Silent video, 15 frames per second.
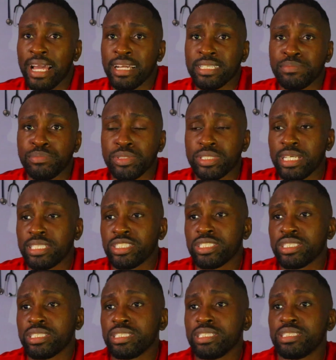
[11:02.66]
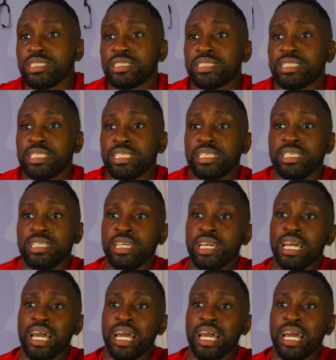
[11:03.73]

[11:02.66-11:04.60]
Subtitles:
I can potentially see,